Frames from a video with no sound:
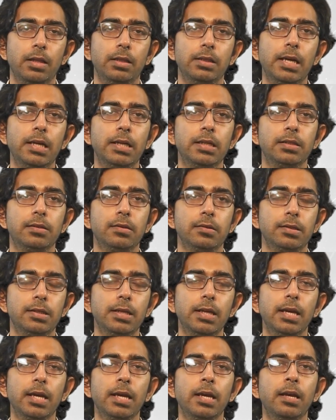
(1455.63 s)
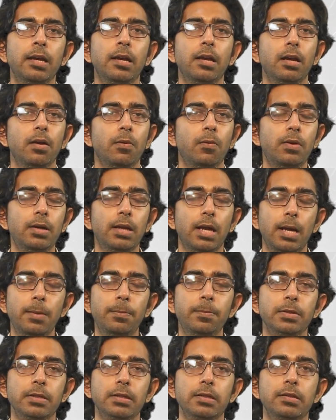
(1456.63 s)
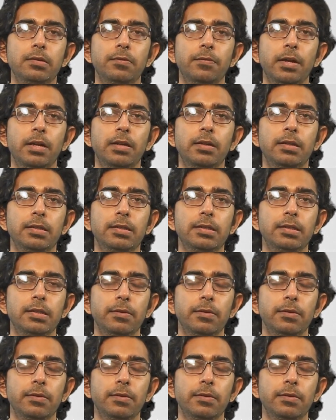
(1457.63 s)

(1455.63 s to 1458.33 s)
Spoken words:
That is to say, what happens when the